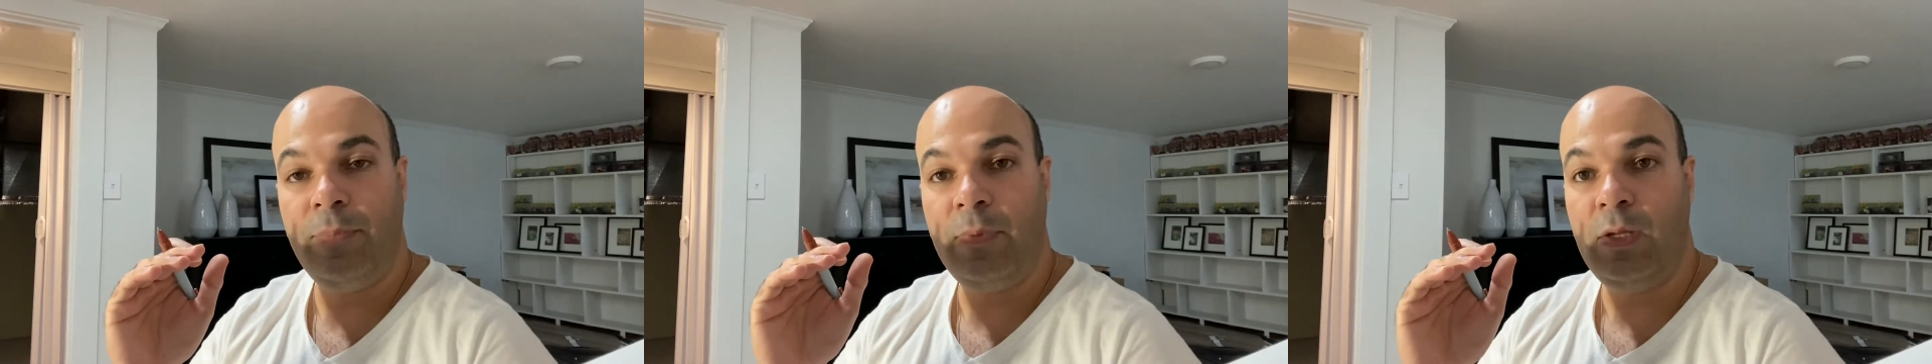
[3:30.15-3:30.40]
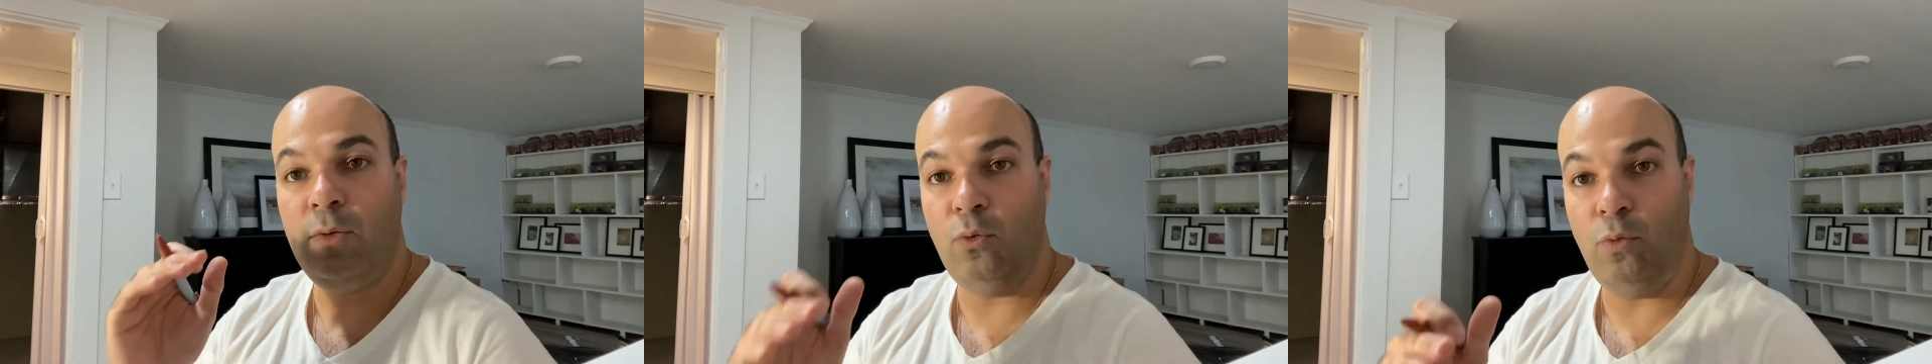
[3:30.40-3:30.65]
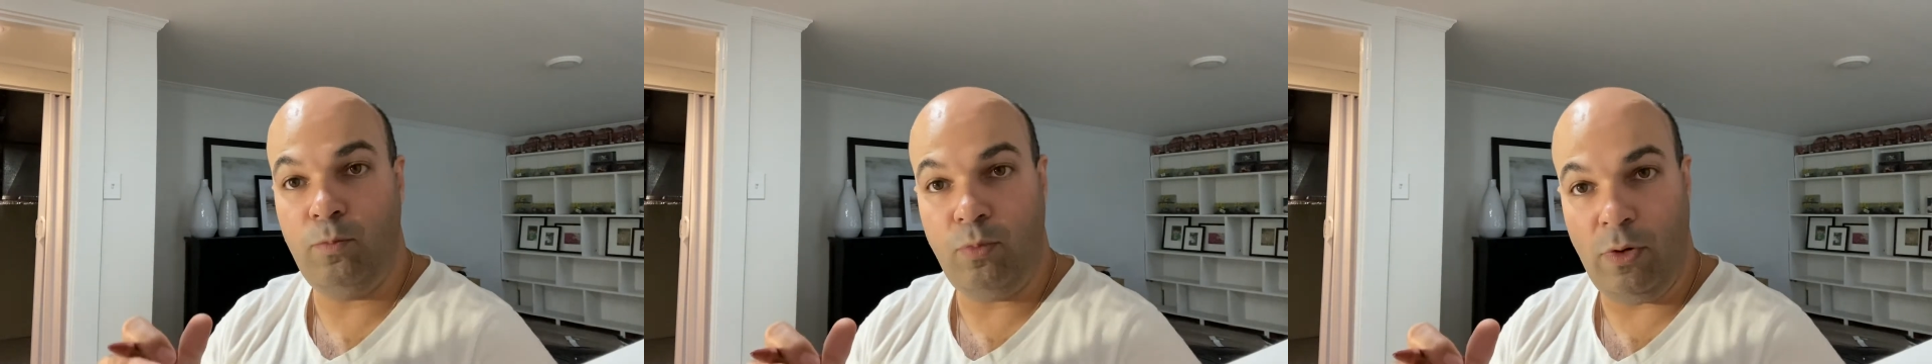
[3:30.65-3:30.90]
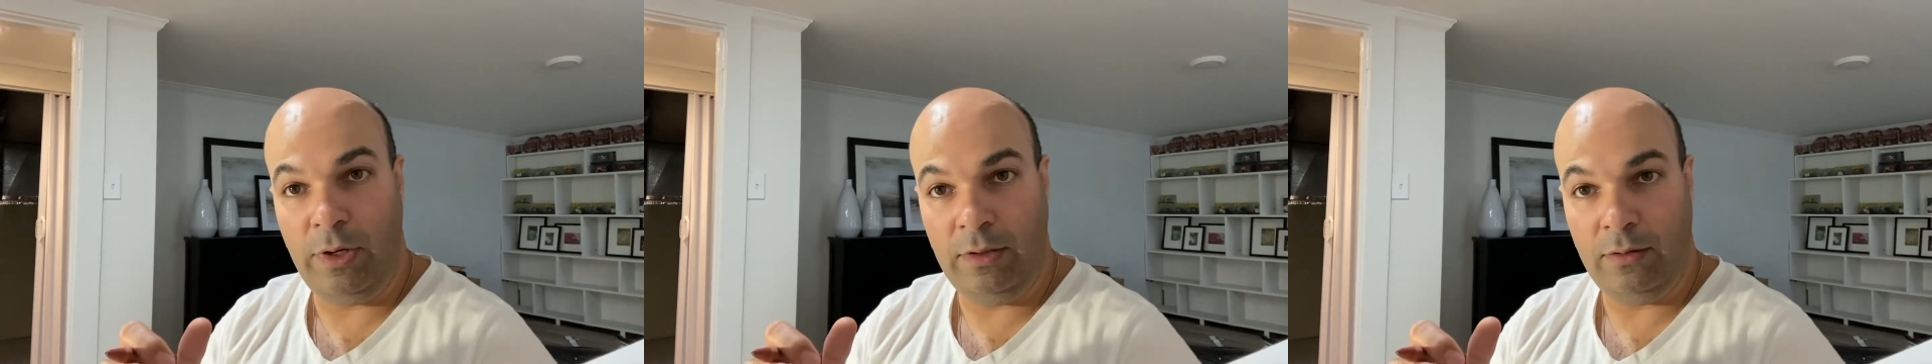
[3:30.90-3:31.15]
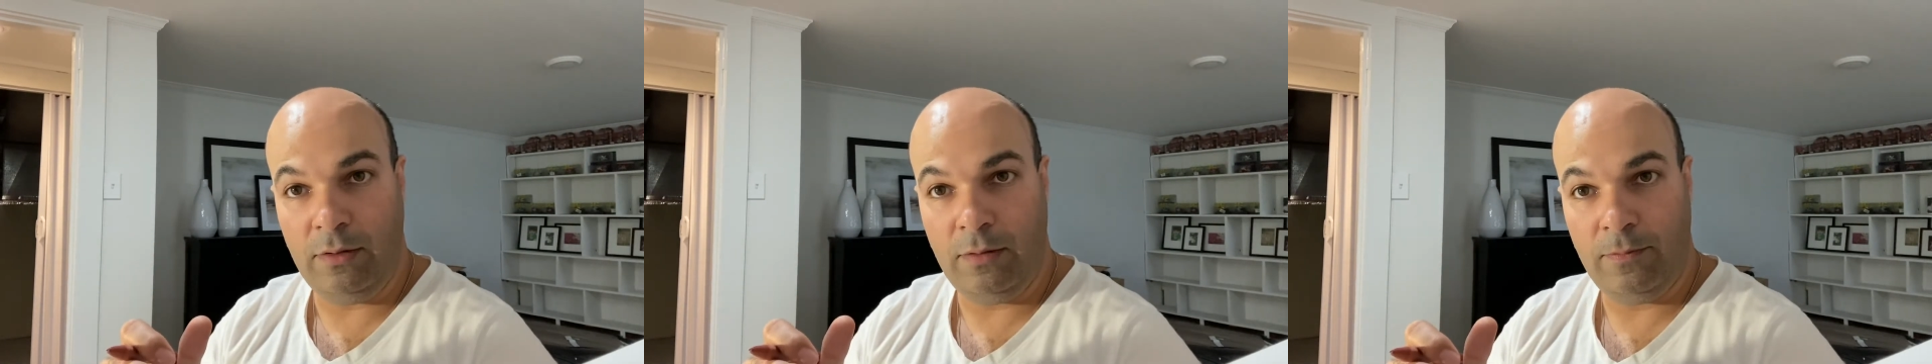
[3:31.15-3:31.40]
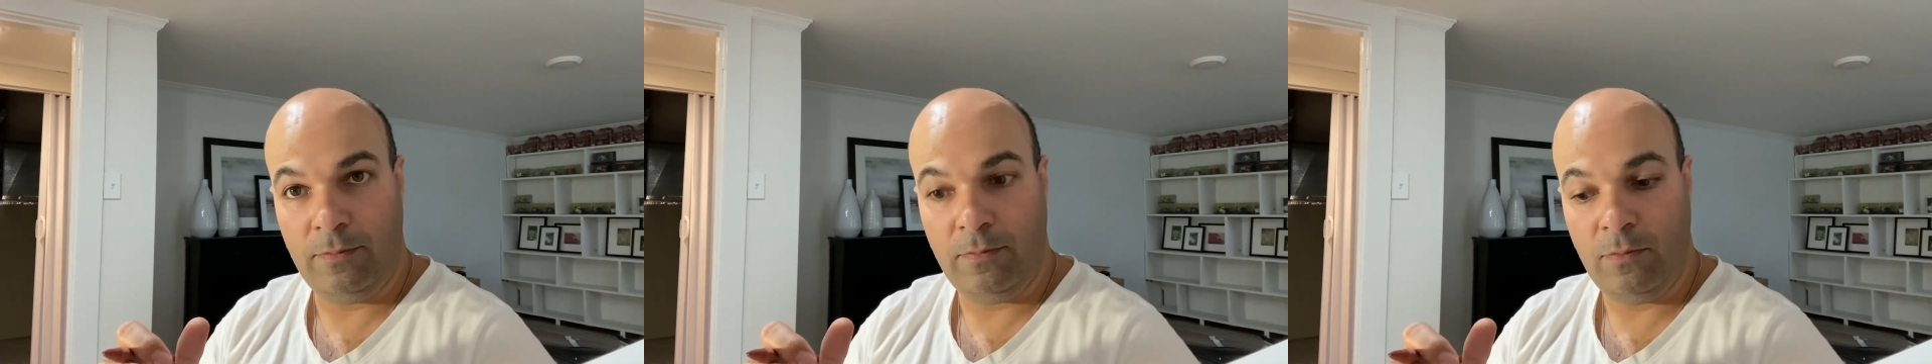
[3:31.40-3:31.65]
the dew point,
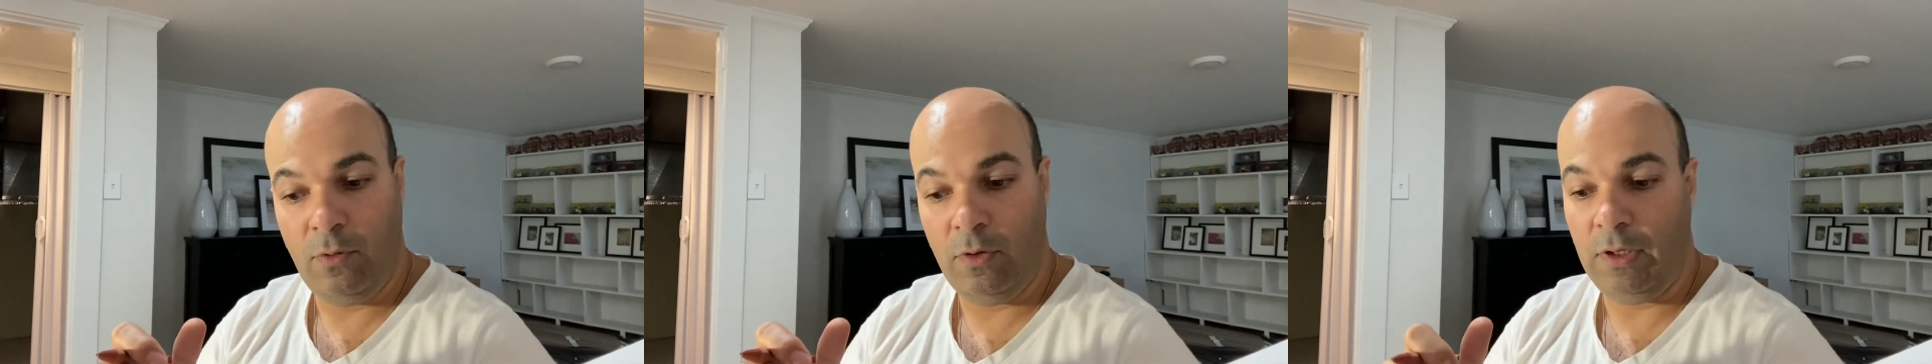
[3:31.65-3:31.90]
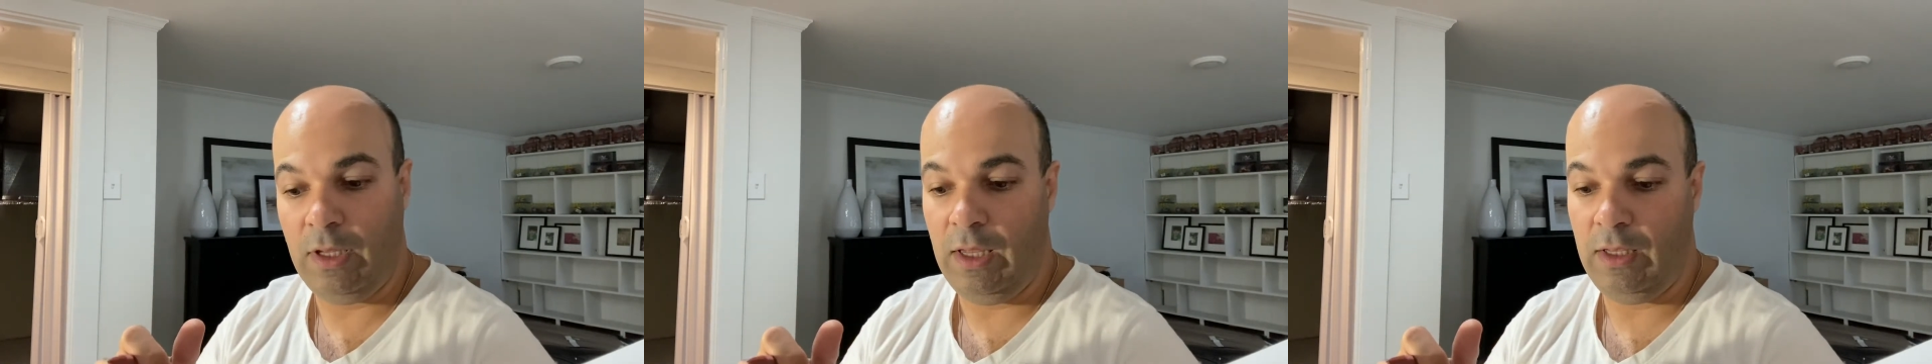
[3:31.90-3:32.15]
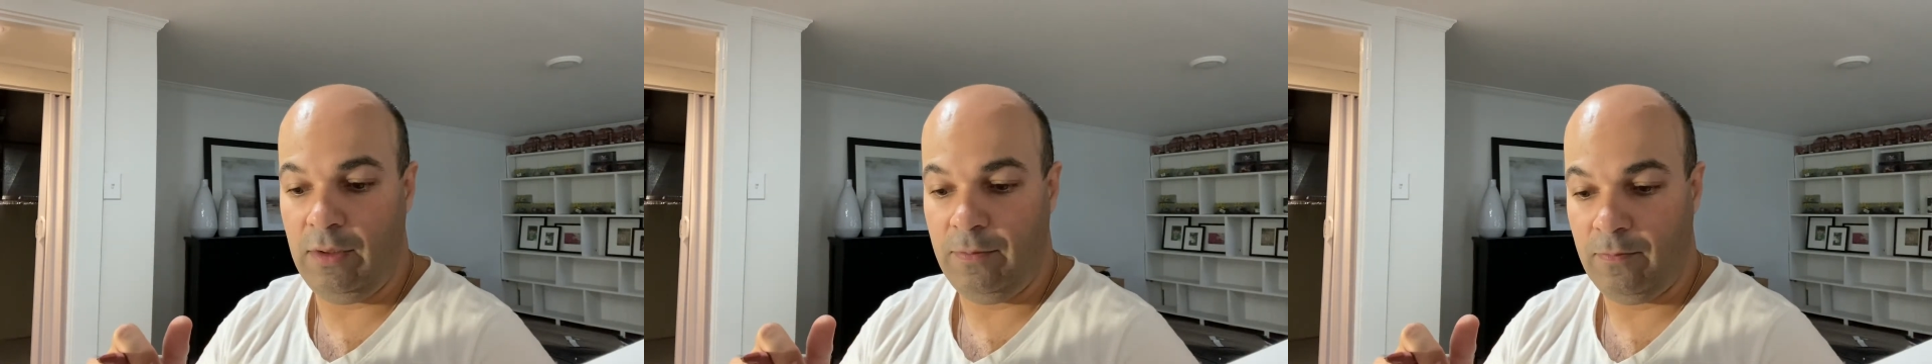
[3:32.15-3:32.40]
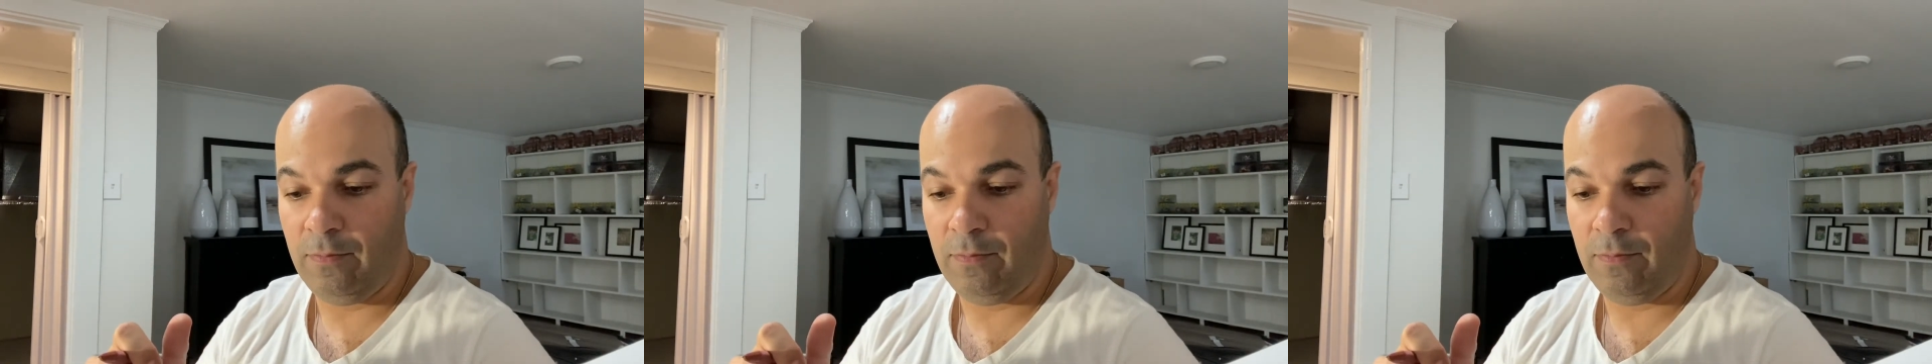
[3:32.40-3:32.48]
okay,